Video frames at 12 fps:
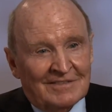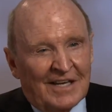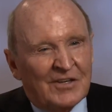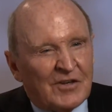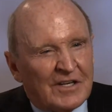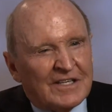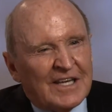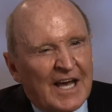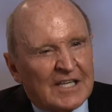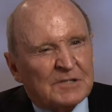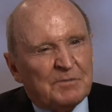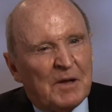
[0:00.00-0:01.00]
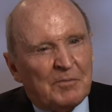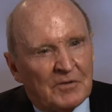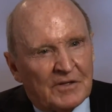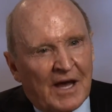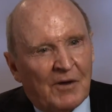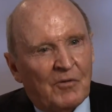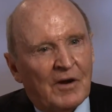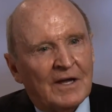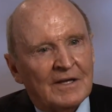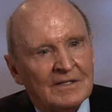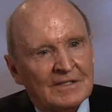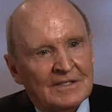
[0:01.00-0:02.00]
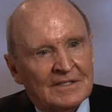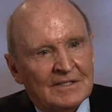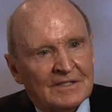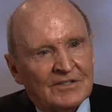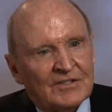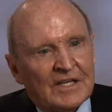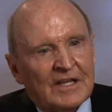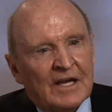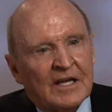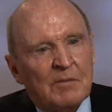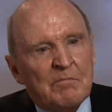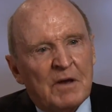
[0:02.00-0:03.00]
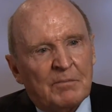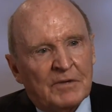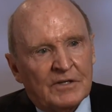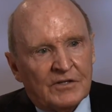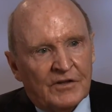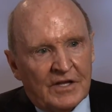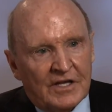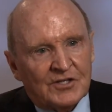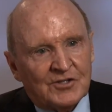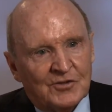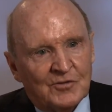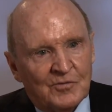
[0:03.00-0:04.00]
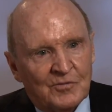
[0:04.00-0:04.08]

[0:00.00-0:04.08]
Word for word: And you can test people that way, see their commitment to the issue.